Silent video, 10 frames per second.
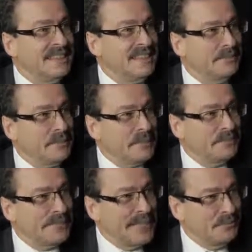Give them
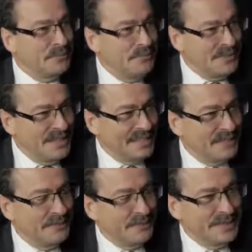some time
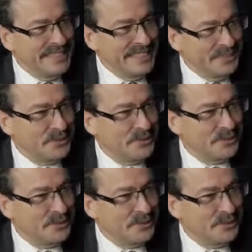for the ears